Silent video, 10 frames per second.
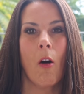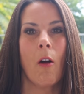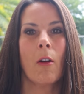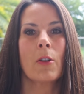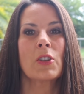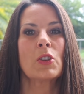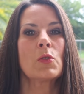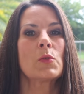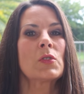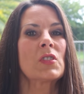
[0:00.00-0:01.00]
Are
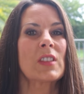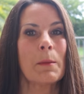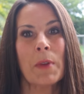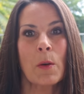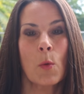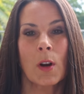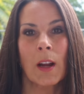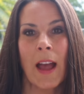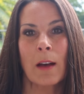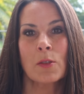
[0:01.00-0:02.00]
you skipping
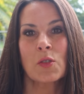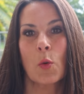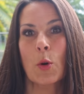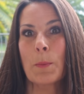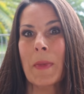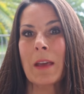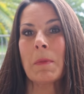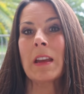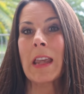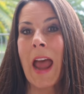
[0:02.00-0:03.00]
workouts or
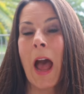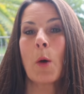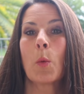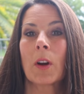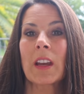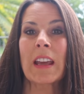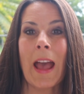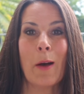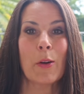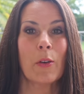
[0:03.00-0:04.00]
maybe not
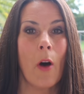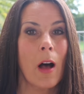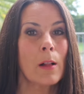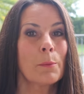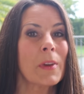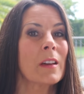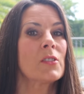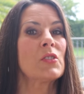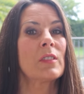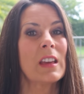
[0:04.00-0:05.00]
working out at all
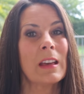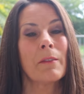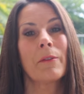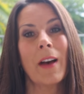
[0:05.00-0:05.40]
because you can't